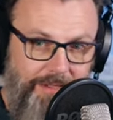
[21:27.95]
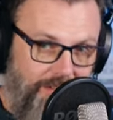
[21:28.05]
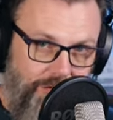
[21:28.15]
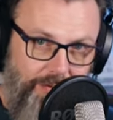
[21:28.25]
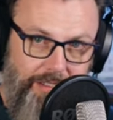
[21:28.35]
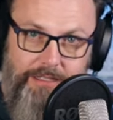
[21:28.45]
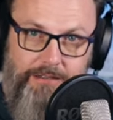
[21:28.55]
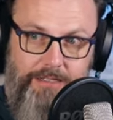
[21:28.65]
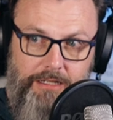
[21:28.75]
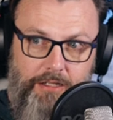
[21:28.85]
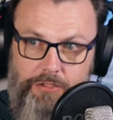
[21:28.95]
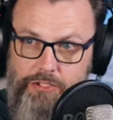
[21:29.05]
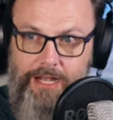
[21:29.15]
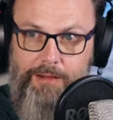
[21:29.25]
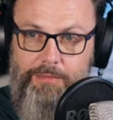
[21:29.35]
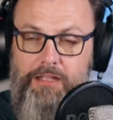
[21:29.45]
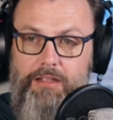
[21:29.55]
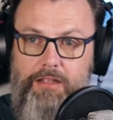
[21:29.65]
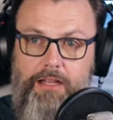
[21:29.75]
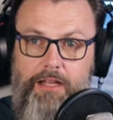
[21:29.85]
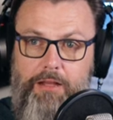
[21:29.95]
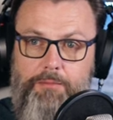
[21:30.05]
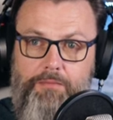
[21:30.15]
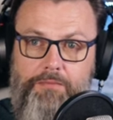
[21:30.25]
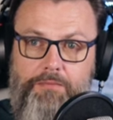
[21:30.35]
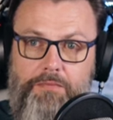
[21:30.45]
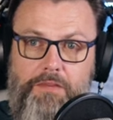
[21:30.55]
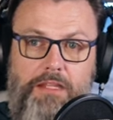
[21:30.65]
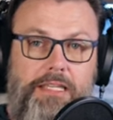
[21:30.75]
that means you get, did a good job. Um...